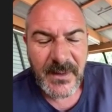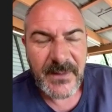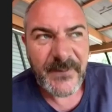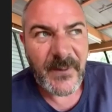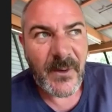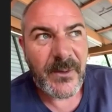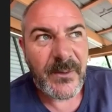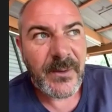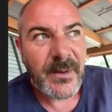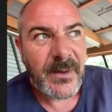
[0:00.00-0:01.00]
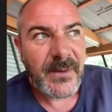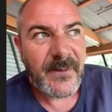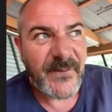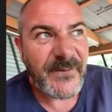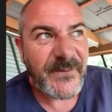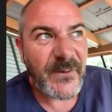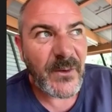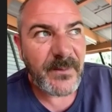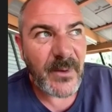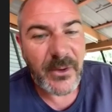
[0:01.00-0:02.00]
So the first
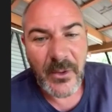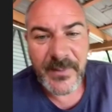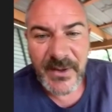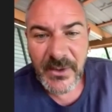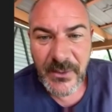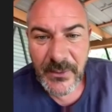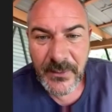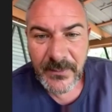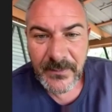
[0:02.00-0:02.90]
time I copy you,